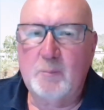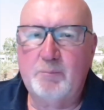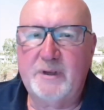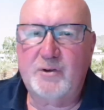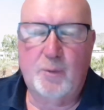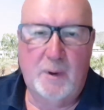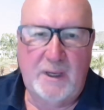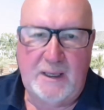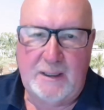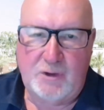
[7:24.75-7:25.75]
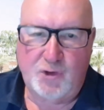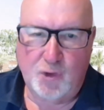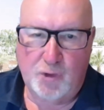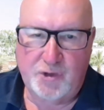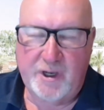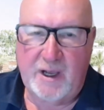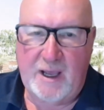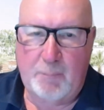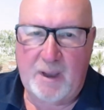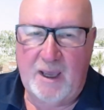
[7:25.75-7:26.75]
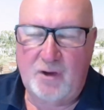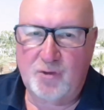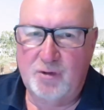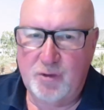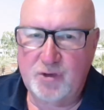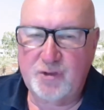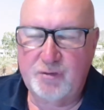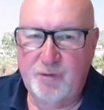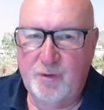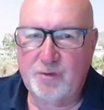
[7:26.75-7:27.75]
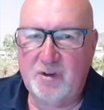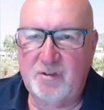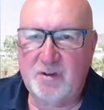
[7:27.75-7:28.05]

between Georgia, Abkhaz and Russian forces.